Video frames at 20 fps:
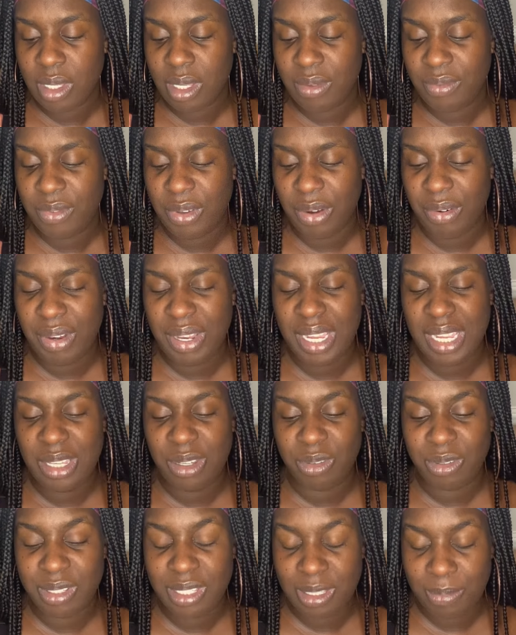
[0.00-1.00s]
very in
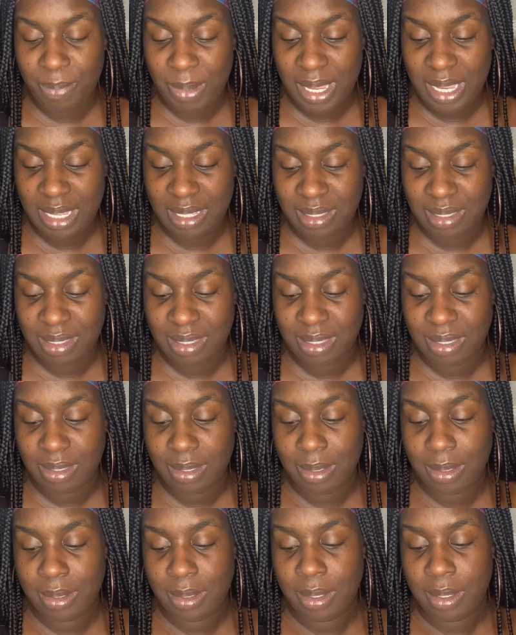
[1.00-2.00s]
your space.
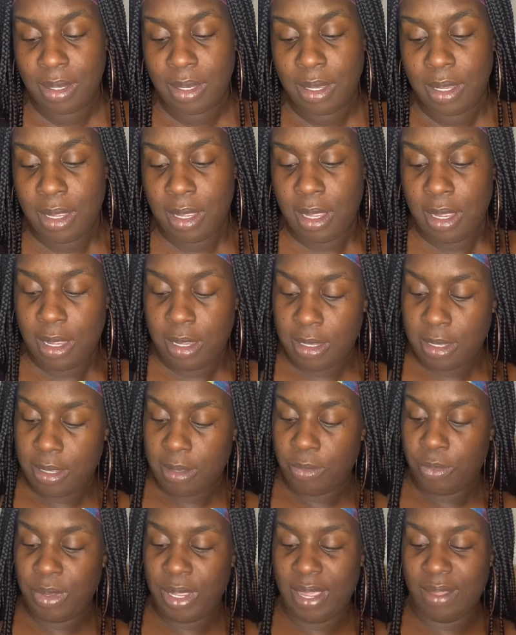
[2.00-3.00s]

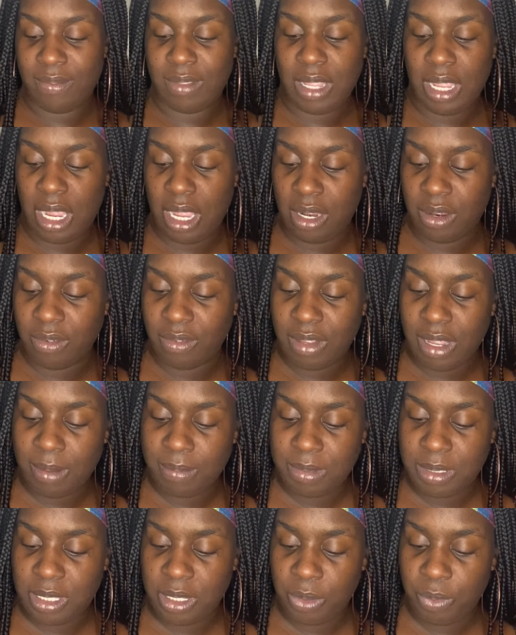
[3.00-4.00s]
We have the Eight of
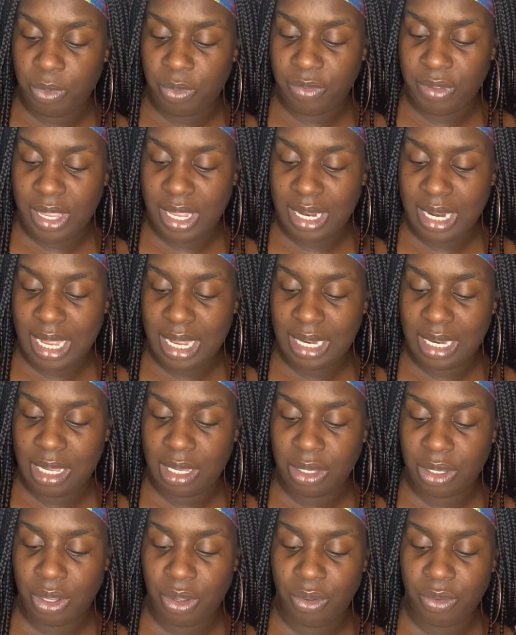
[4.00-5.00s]
Cups here with cannot
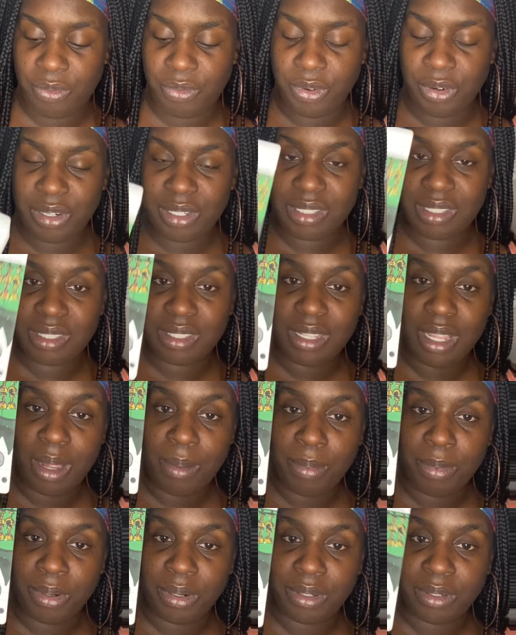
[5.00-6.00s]
let go, very
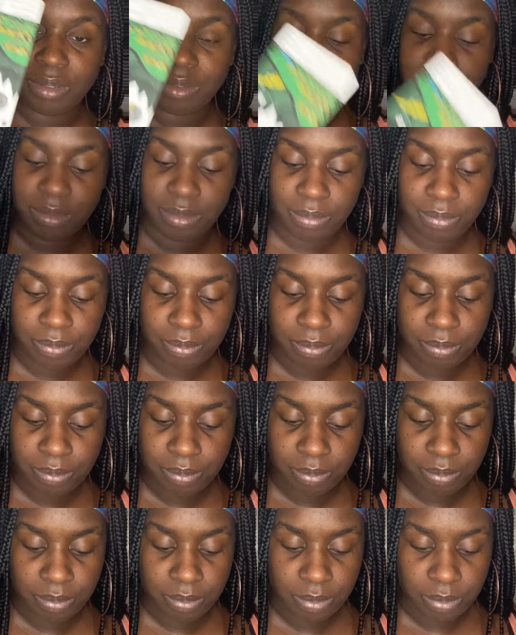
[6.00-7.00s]
stubborn.
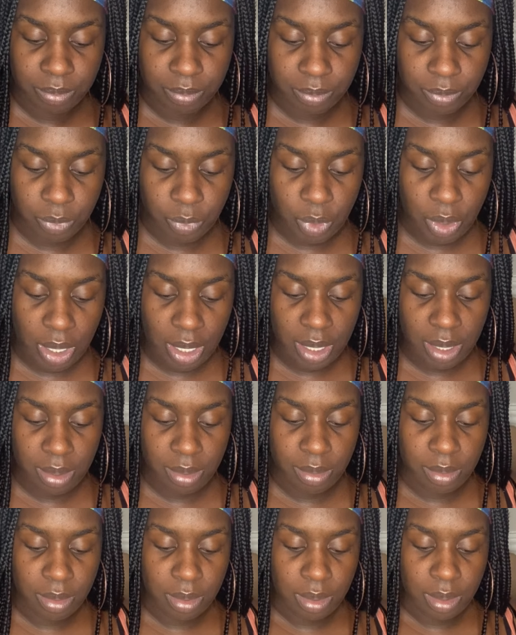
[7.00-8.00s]
Okay,
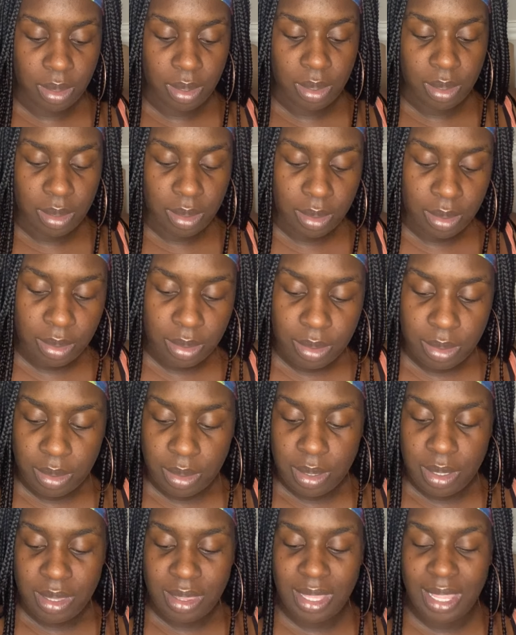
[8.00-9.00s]

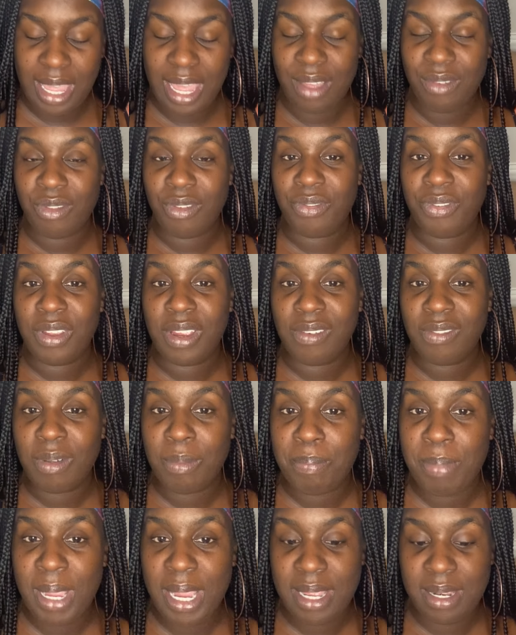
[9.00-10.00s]
they have a fear of
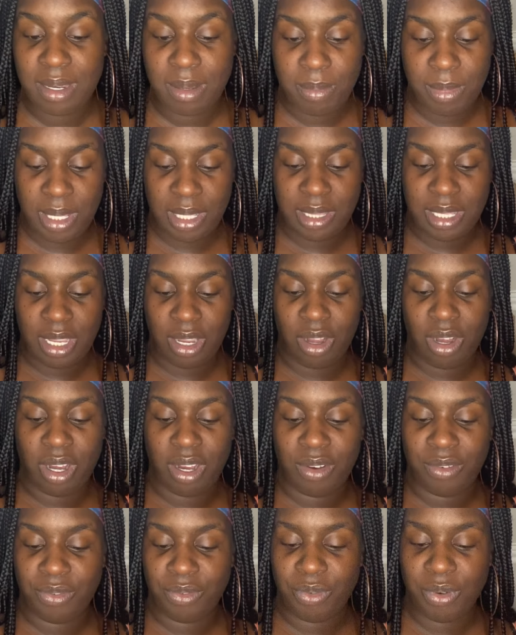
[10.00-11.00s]
abandonment. They
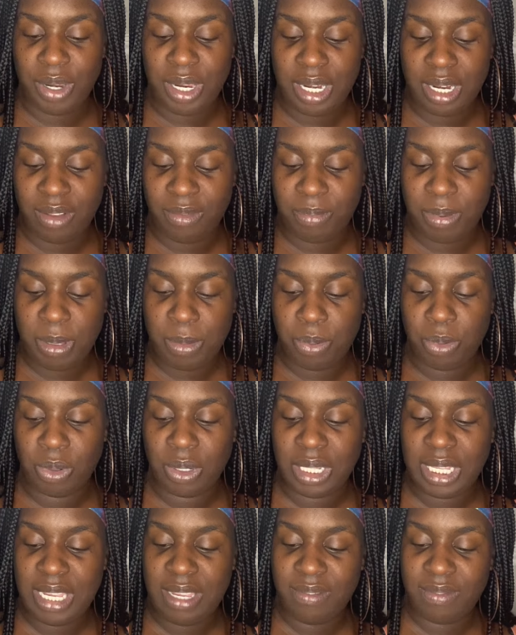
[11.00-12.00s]
are afraid of people
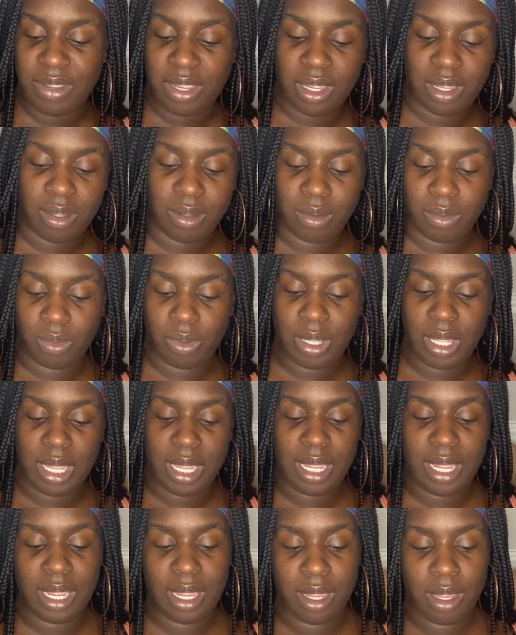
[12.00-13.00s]
leaving.
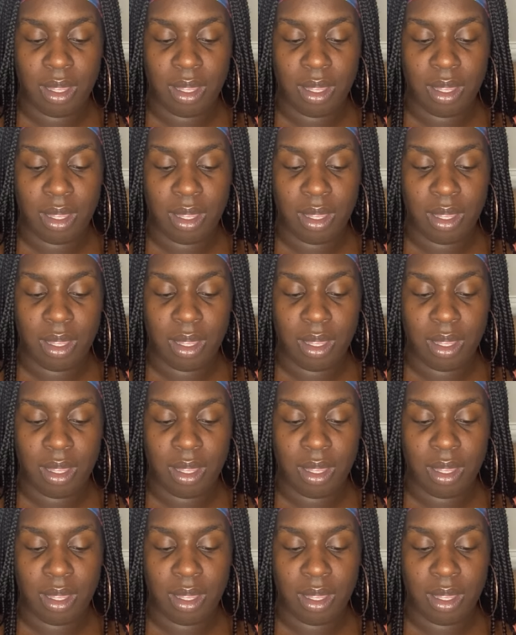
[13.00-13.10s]
Okay,